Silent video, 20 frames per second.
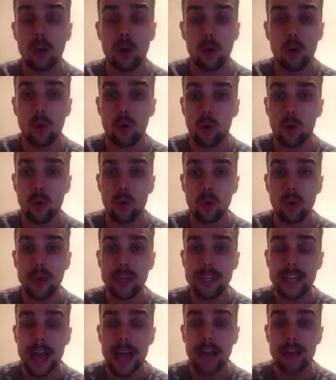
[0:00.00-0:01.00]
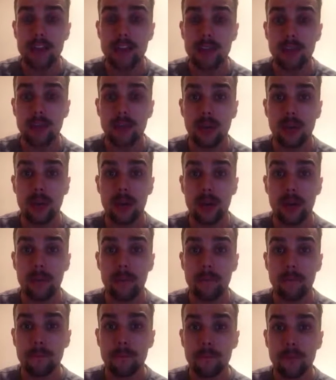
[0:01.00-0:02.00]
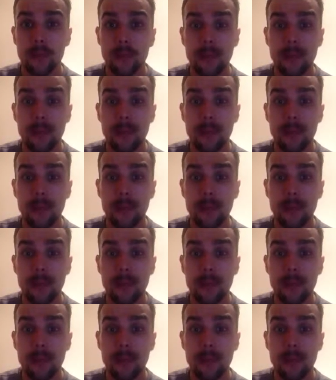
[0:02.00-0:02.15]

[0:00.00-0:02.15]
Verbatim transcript: uh, all the way down to um,